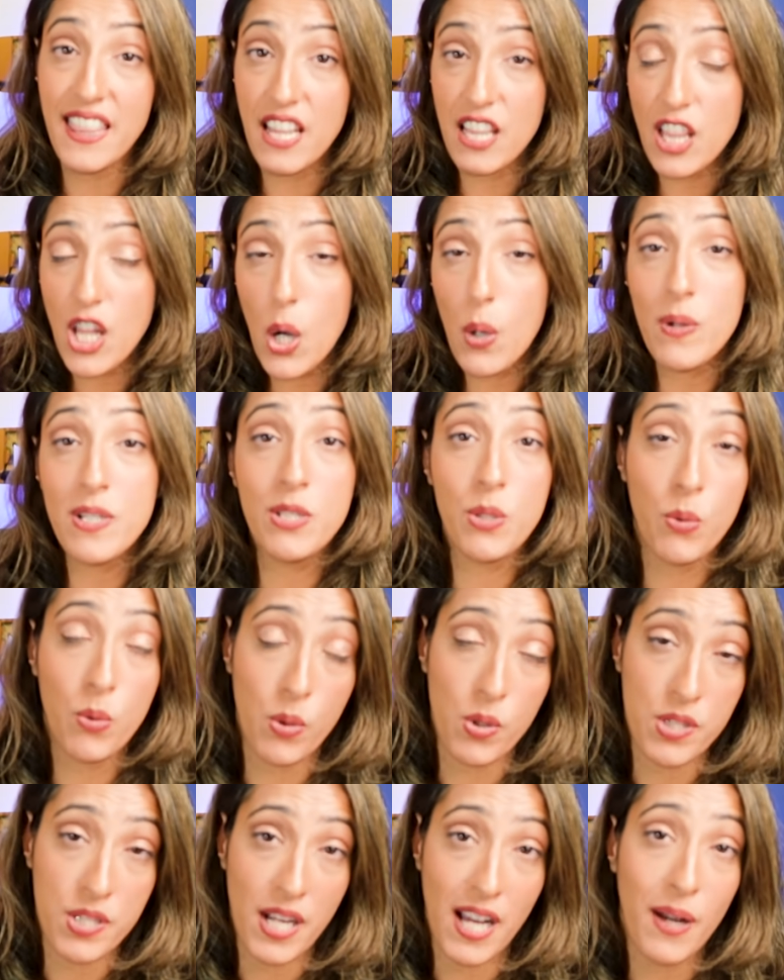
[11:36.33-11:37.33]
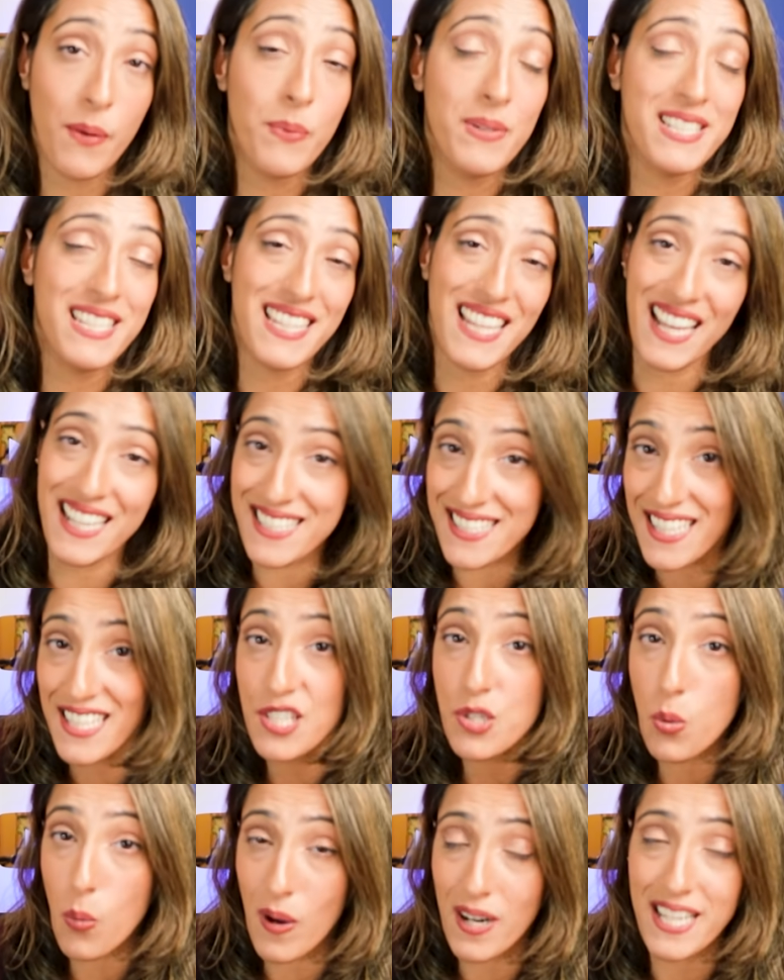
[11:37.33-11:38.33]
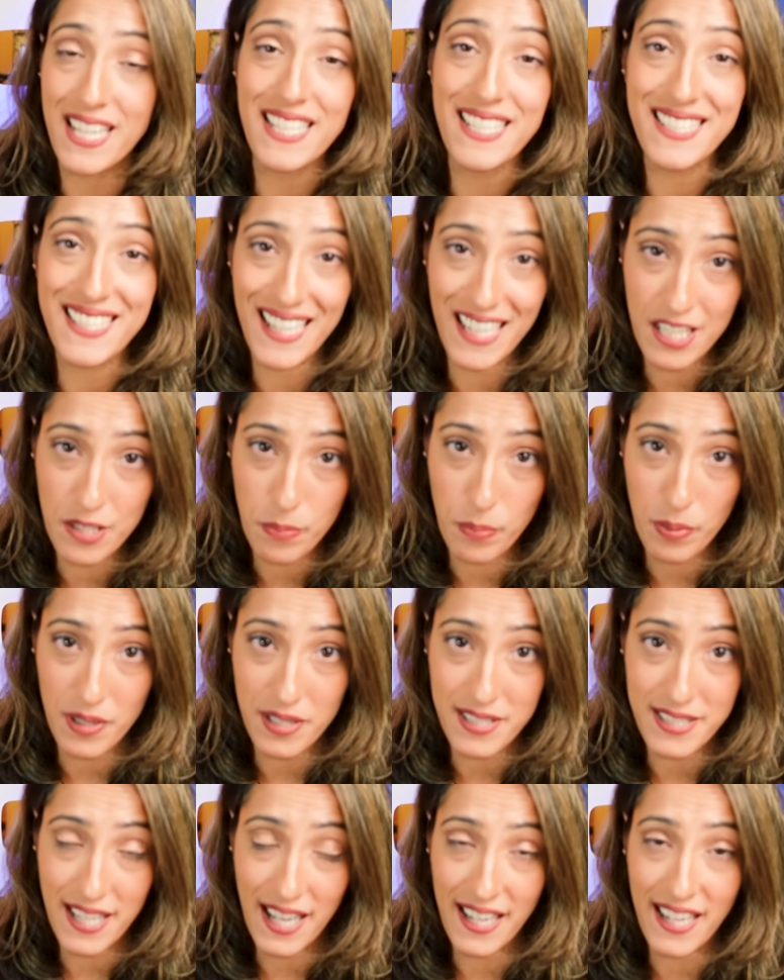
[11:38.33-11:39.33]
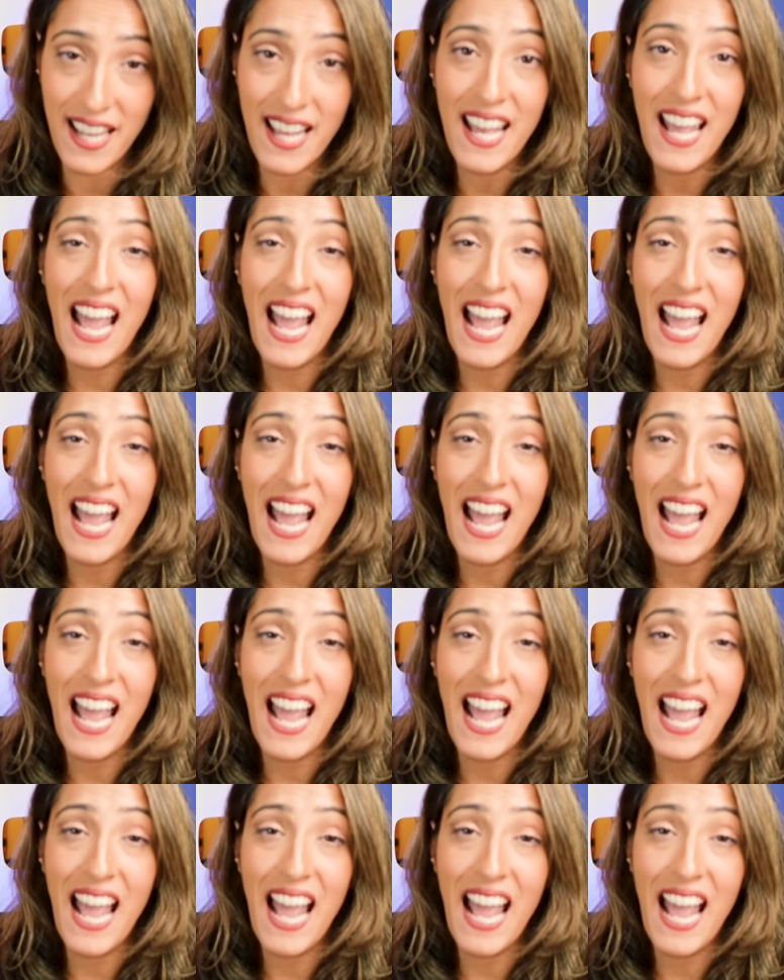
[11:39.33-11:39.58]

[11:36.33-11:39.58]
And the lowest quartile was less than twenty-six percent.